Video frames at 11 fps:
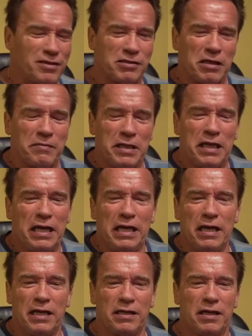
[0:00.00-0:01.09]
So I mean,
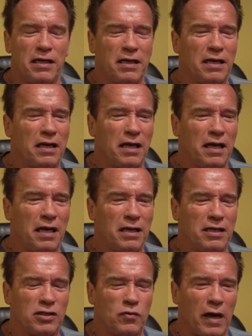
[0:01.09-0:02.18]
he and
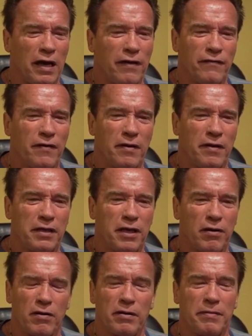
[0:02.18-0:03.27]
his wife
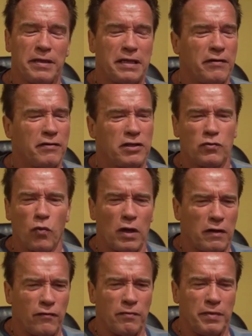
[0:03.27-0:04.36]
Carol. I mean, they're just
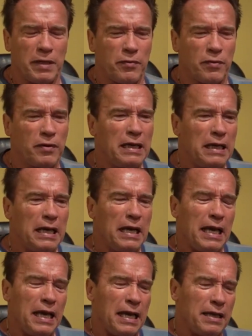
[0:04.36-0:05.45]
wonderful people.
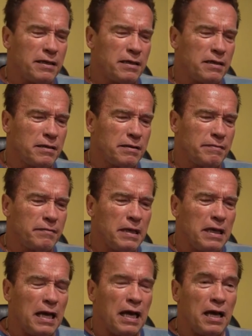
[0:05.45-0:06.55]
And
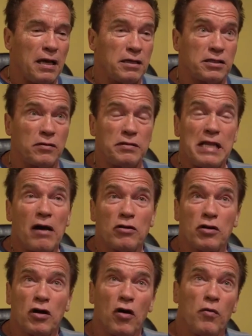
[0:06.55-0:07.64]
so now
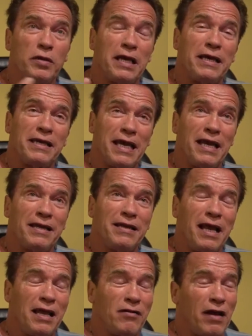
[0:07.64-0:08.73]
to go over there again
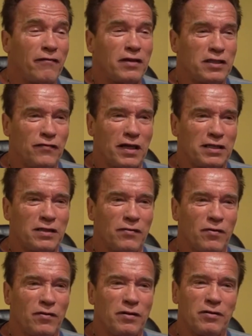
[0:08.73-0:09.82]
and to have this
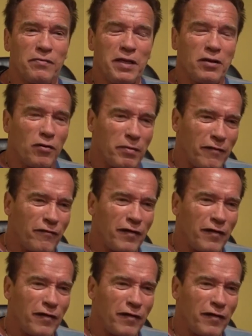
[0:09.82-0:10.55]
festival and to meet all my